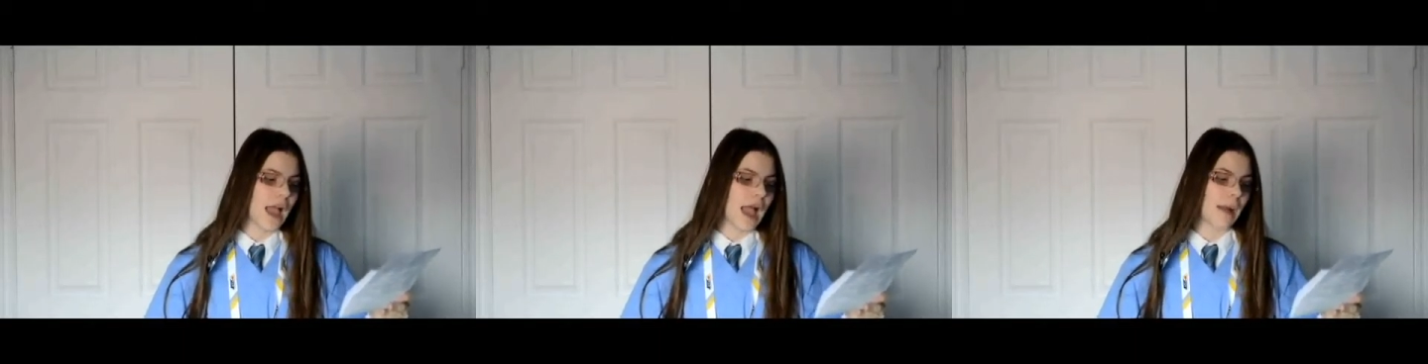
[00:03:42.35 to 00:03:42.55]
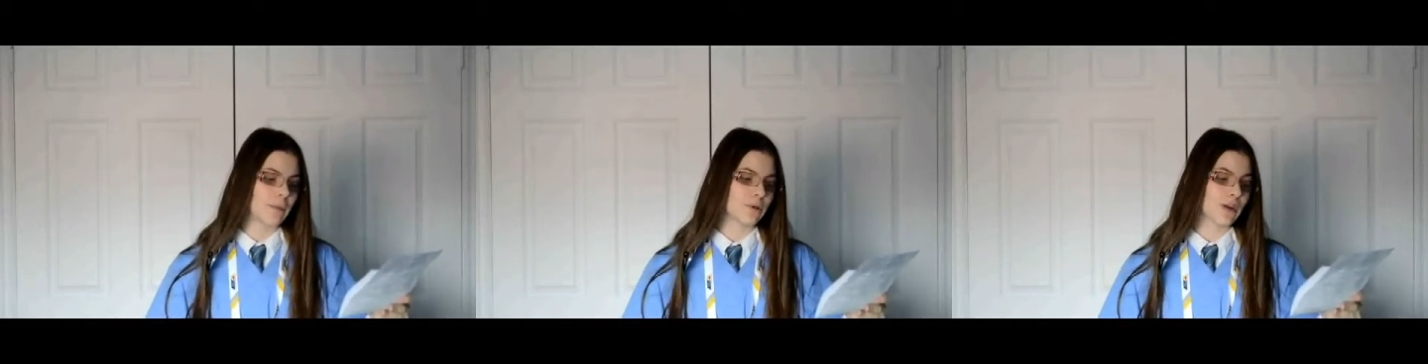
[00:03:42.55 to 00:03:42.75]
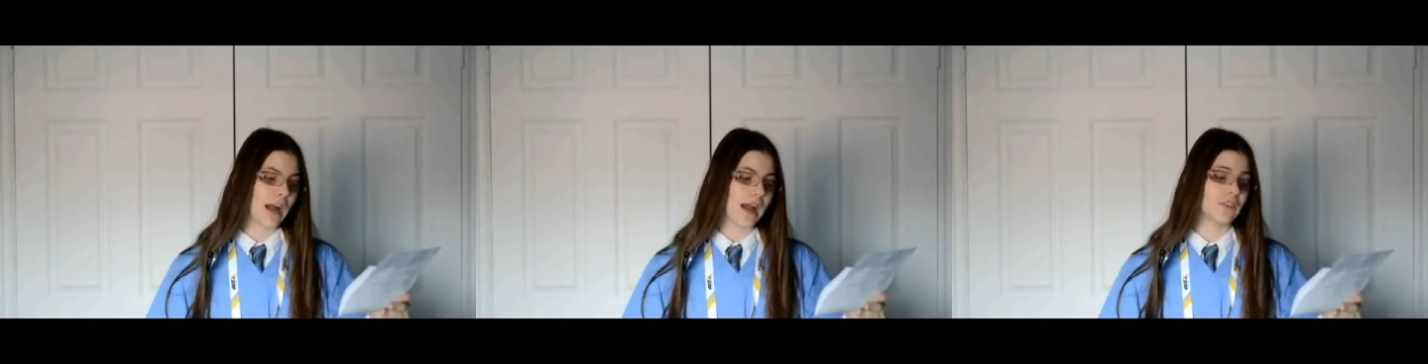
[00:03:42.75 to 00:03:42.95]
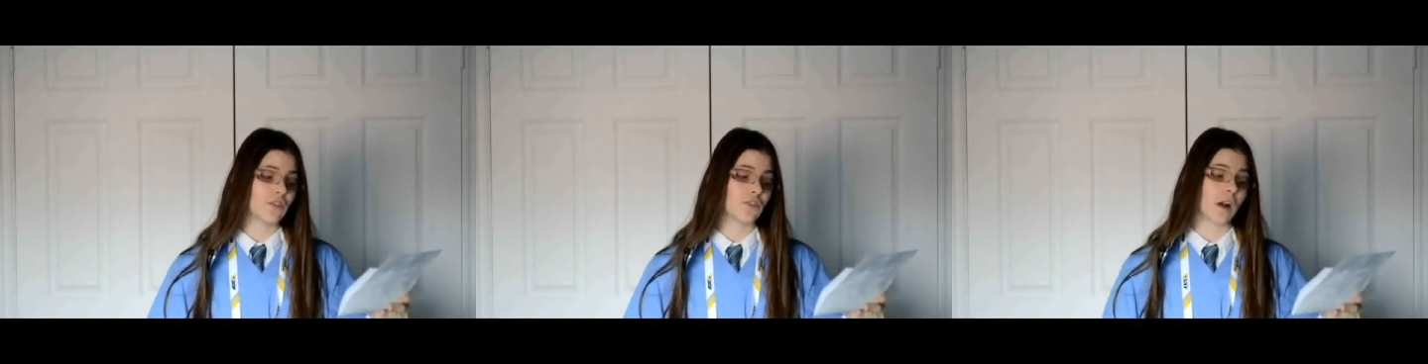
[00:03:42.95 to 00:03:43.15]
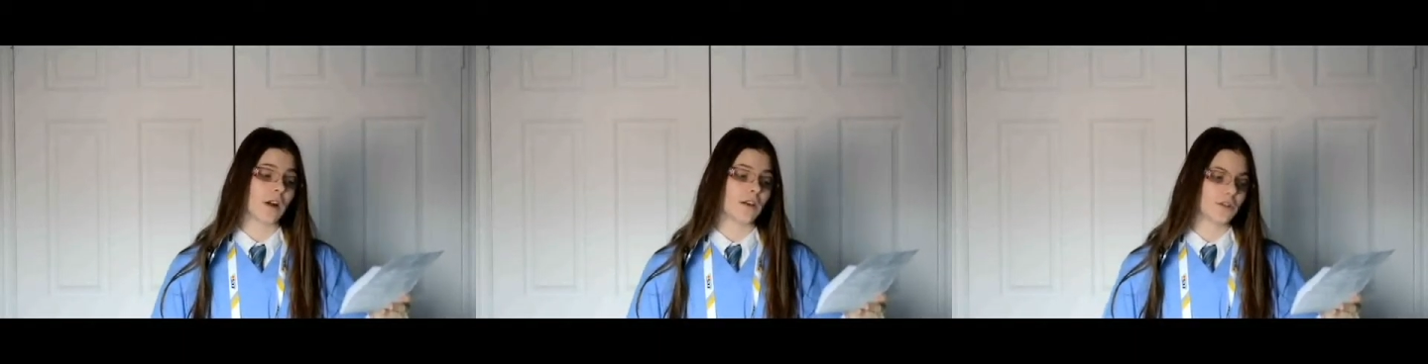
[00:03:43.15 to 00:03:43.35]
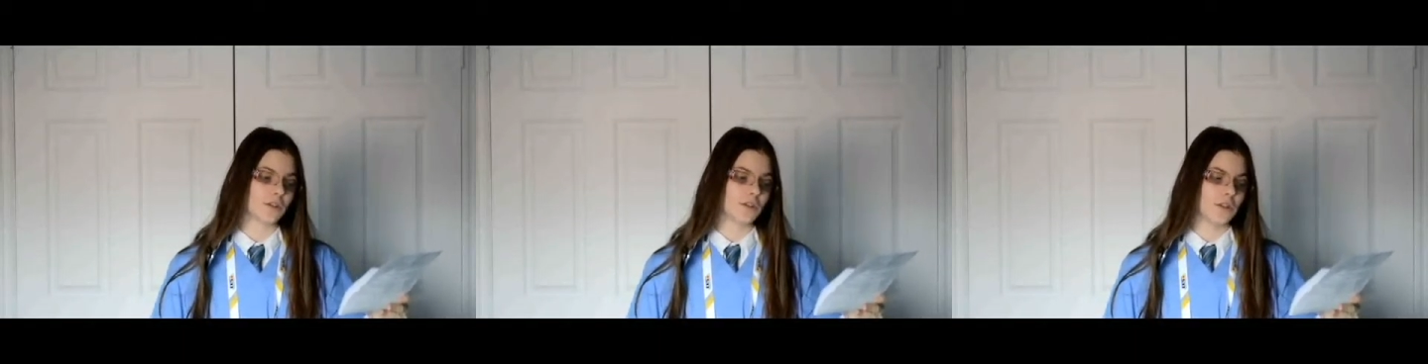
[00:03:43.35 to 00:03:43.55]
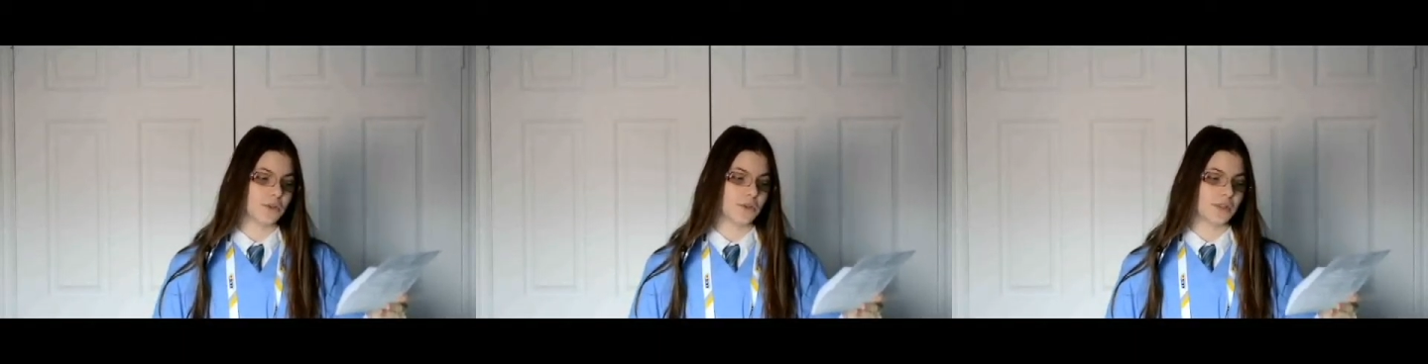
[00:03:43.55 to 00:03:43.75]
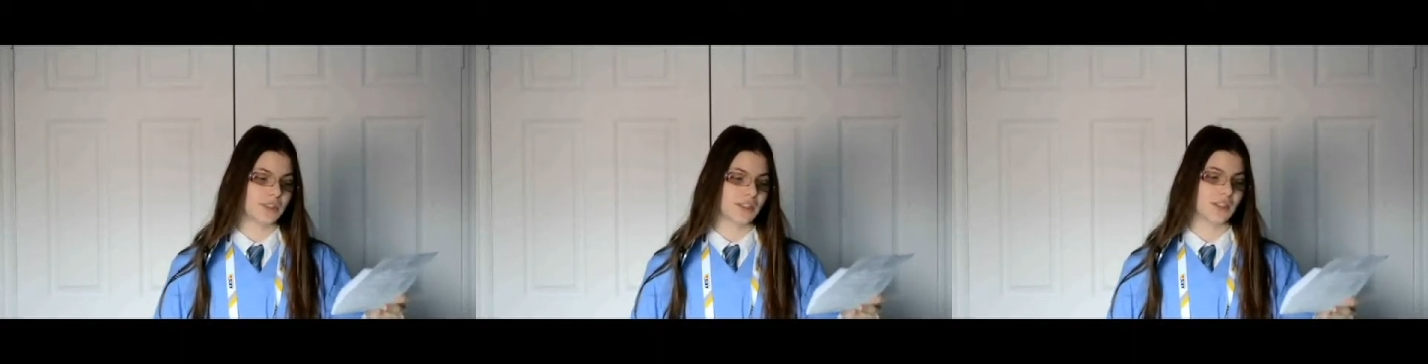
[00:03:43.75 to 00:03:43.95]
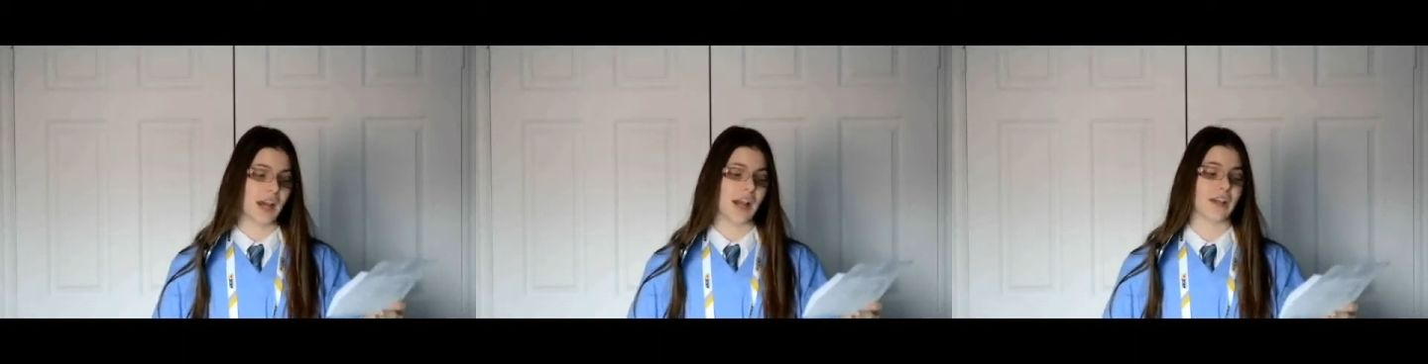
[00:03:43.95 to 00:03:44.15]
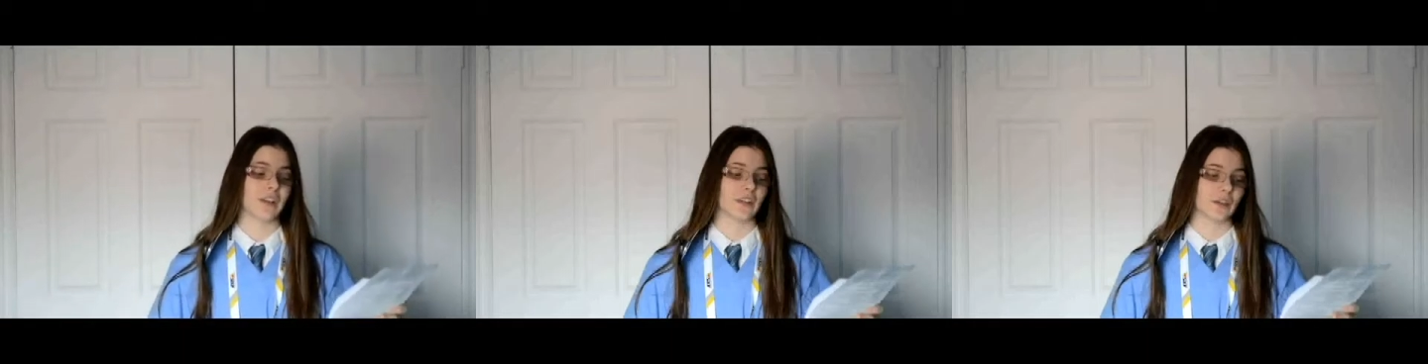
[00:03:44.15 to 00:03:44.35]
MRIs are also used to
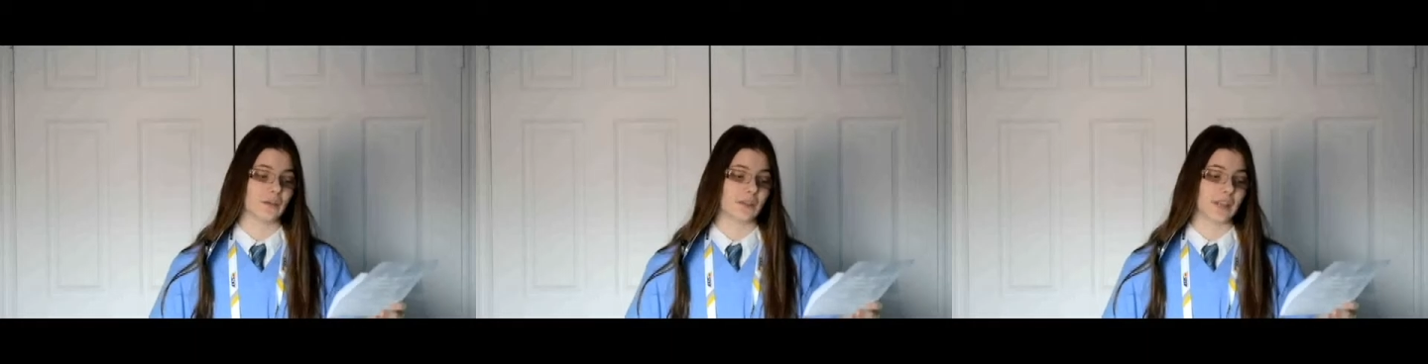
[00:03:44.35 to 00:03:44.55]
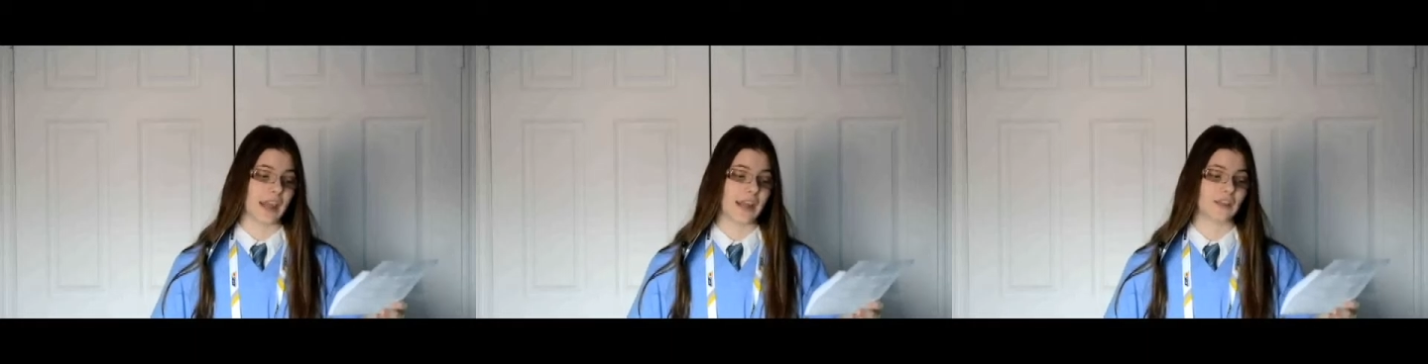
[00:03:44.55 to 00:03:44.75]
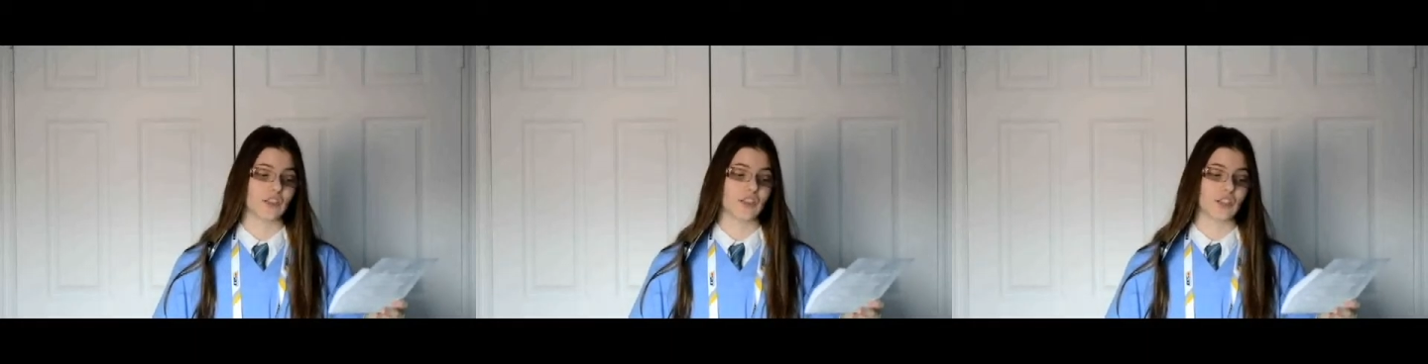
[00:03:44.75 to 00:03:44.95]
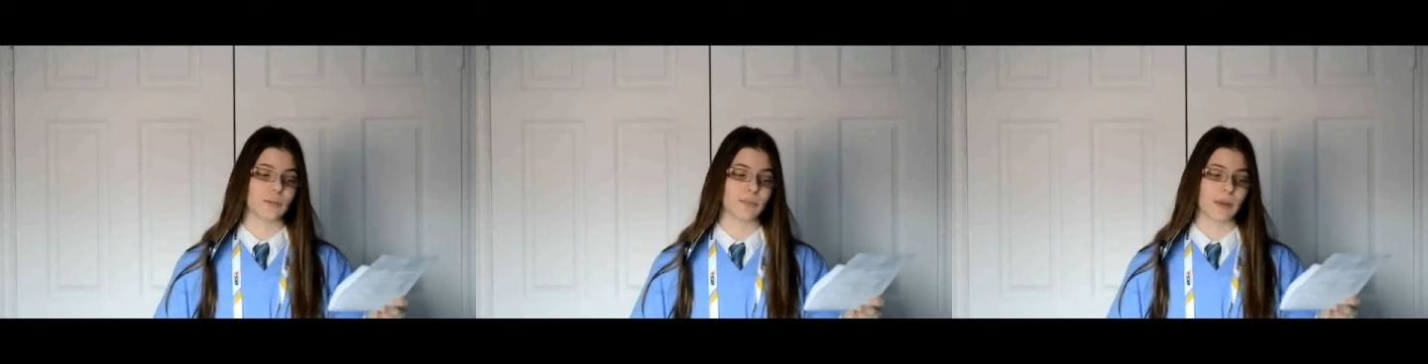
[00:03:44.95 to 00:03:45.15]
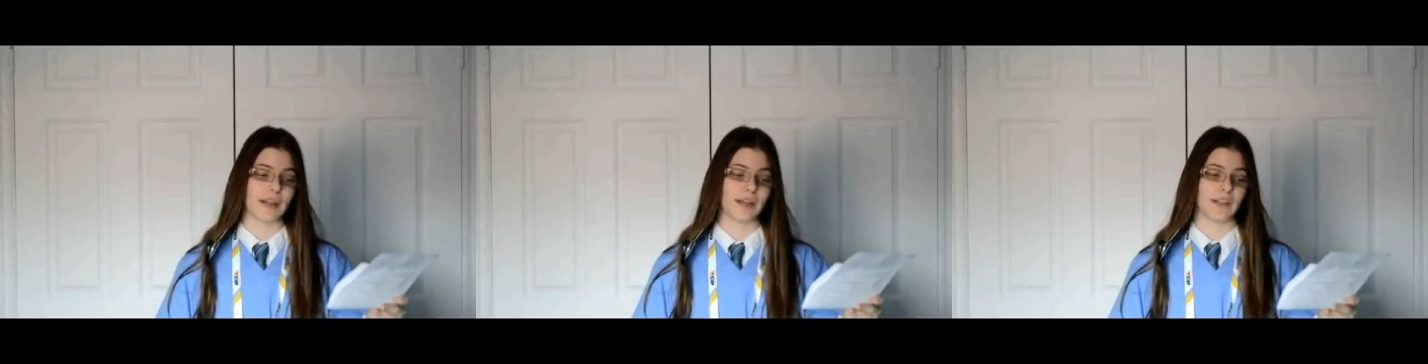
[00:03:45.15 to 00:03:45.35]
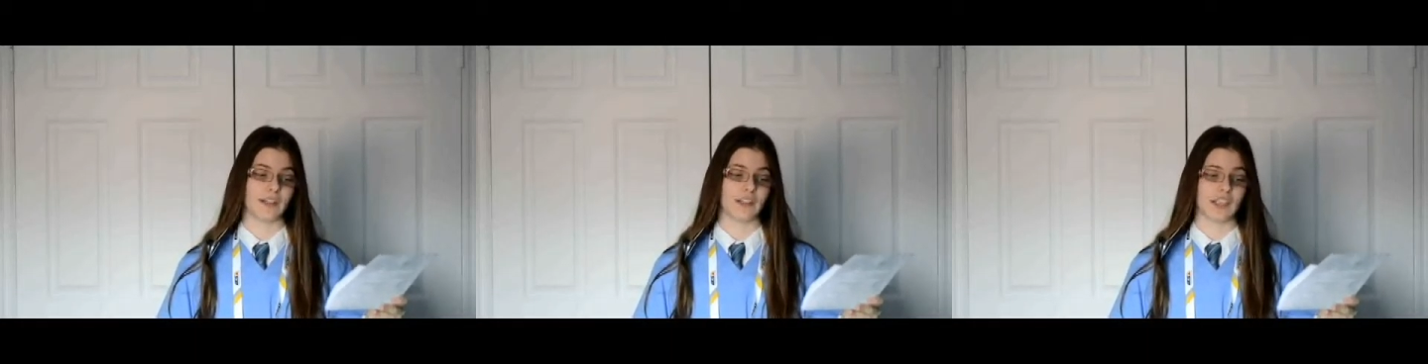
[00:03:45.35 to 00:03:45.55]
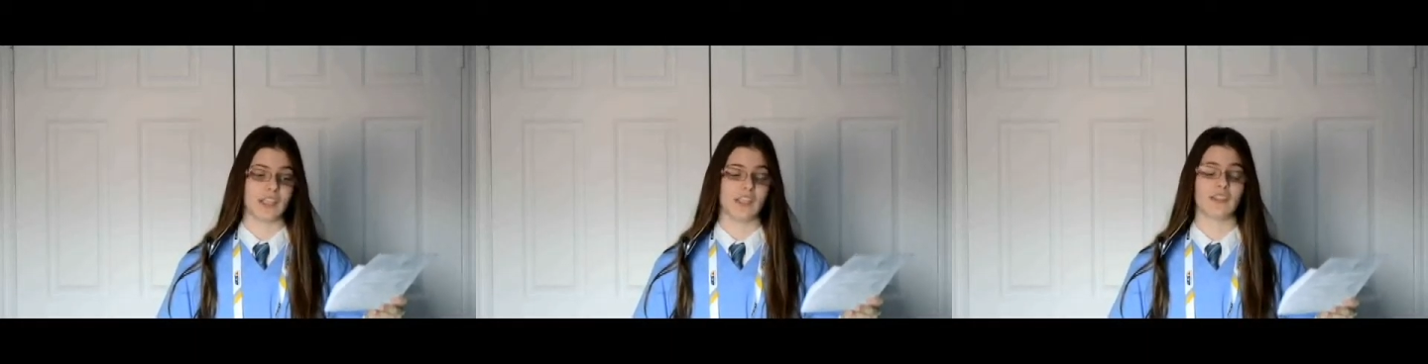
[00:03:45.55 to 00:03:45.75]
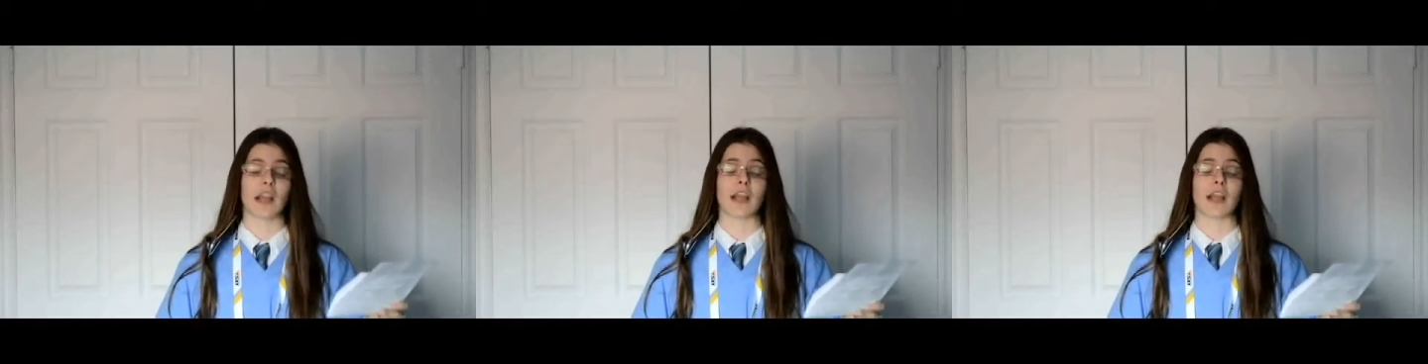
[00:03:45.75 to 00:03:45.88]
diagnose cancer, brain disease,